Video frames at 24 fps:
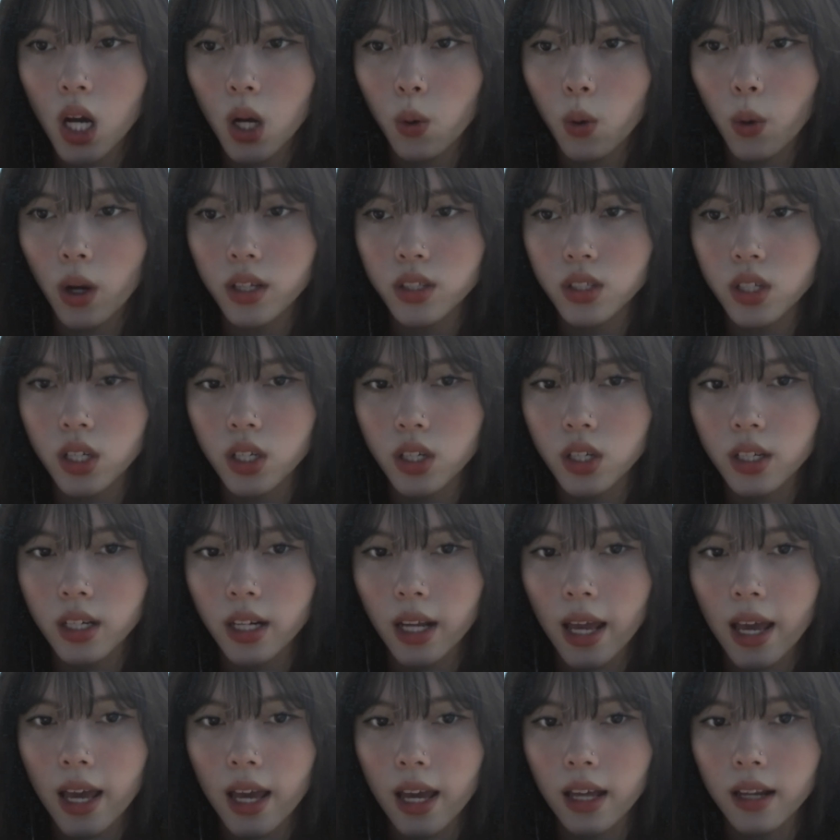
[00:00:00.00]
Kwarteng
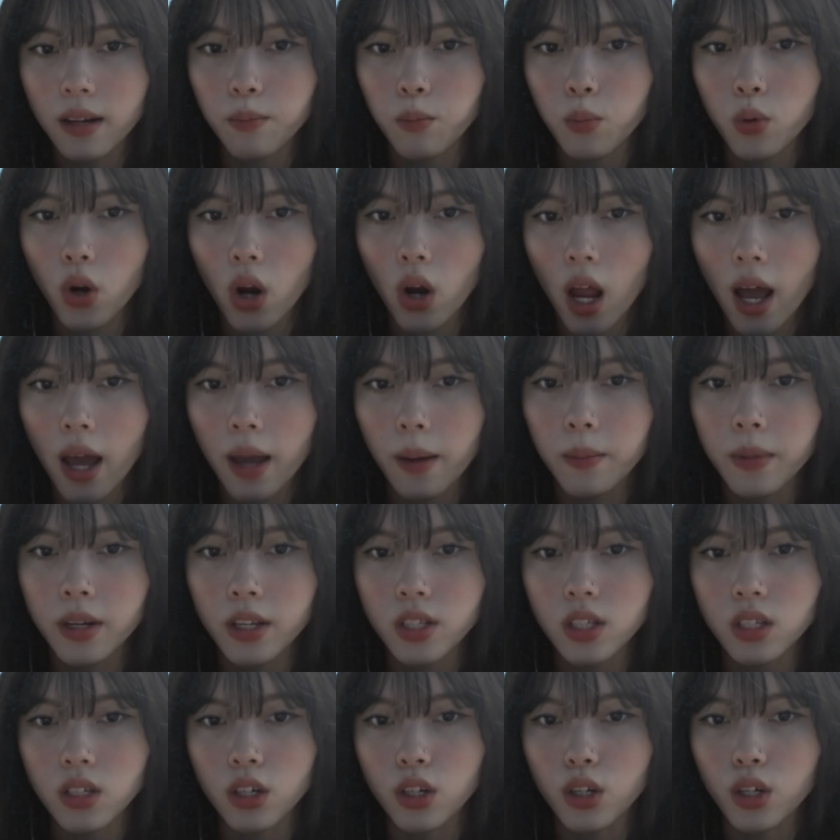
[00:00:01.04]
and Prime
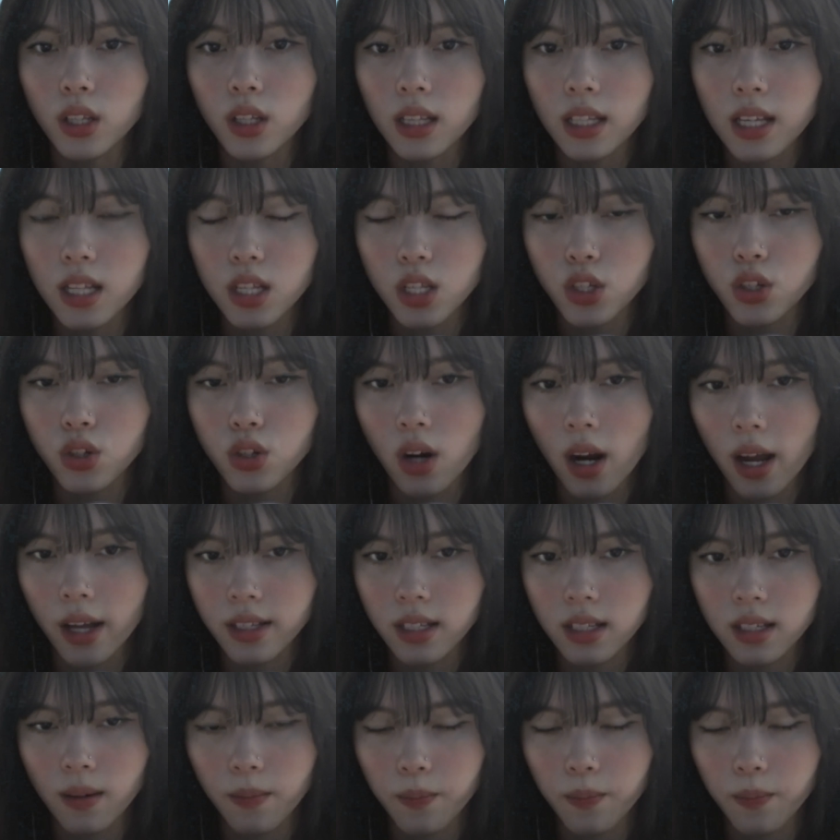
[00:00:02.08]
Minister Liz Truss.